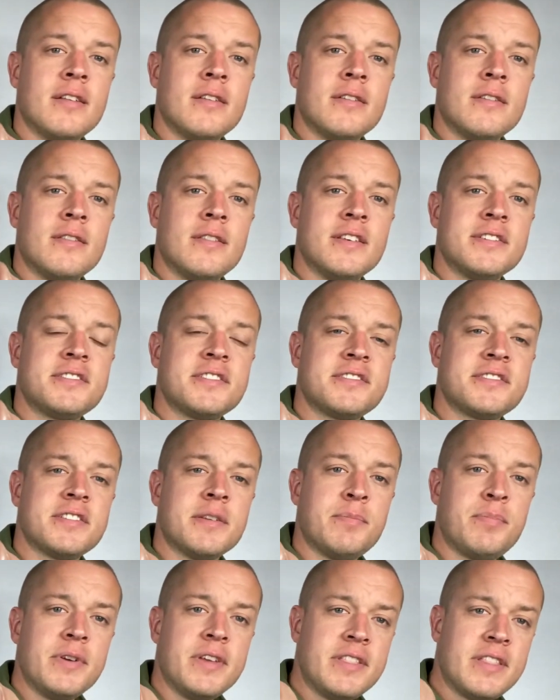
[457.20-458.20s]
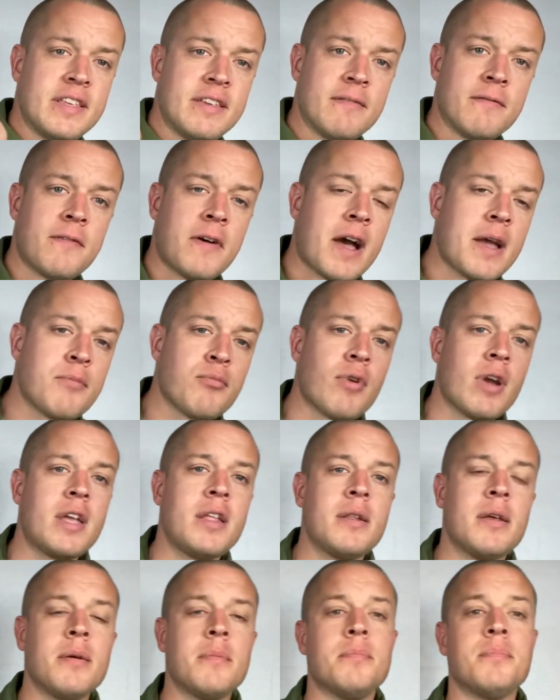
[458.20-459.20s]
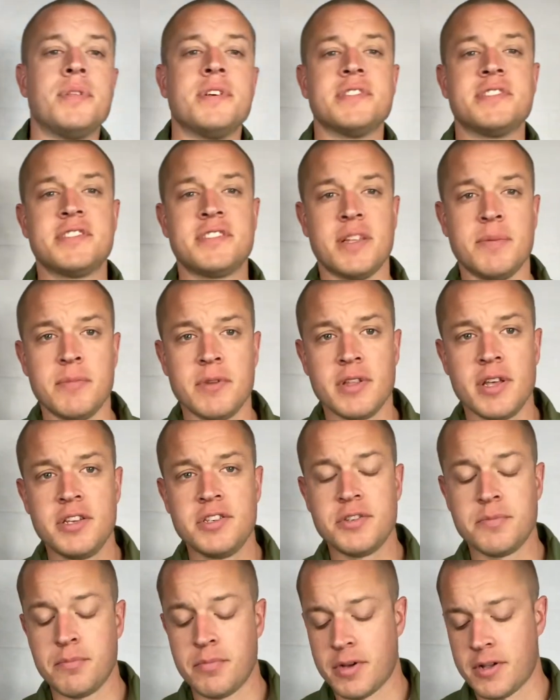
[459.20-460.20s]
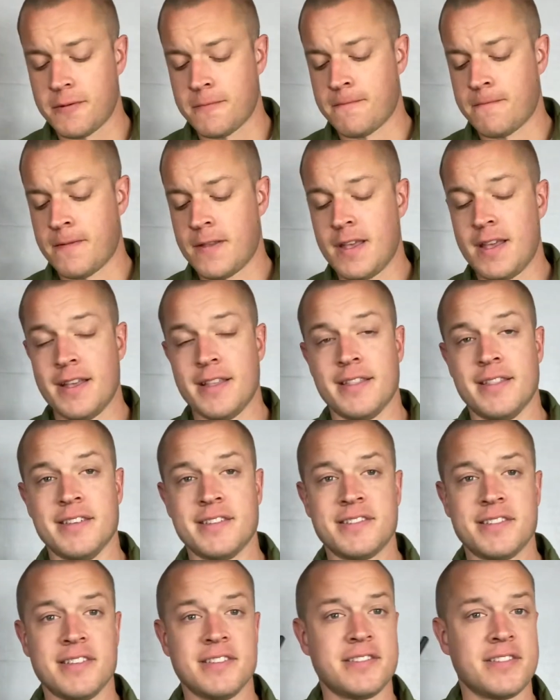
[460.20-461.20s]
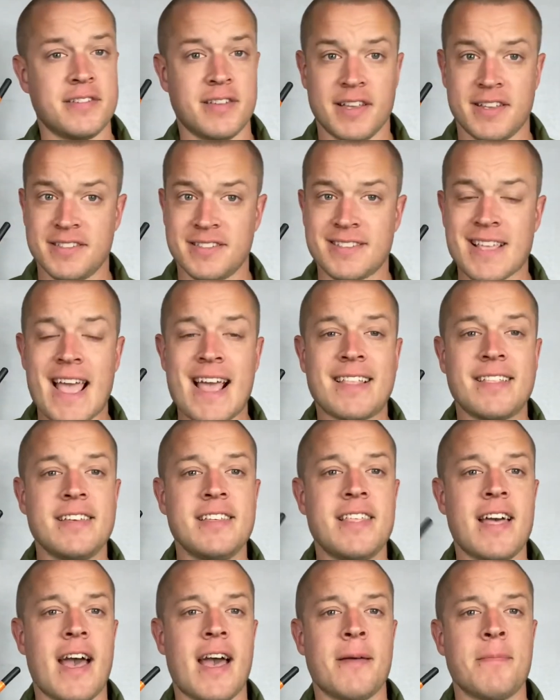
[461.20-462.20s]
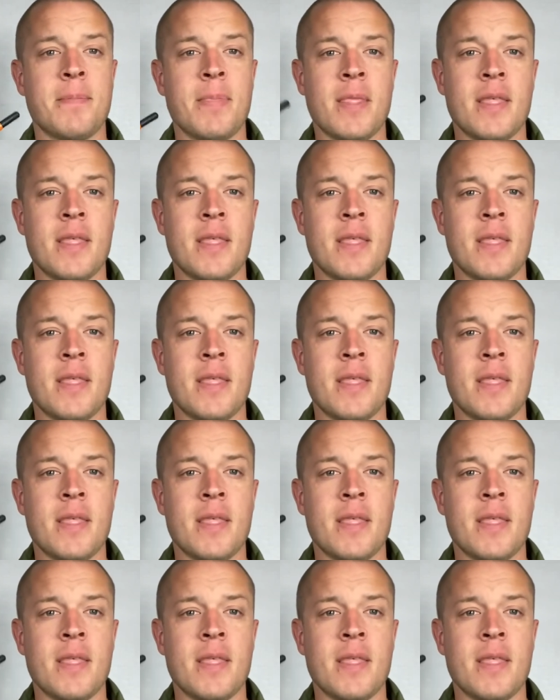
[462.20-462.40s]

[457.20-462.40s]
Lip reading: This is simply the vibrate plus stimulation button. This is exactly that.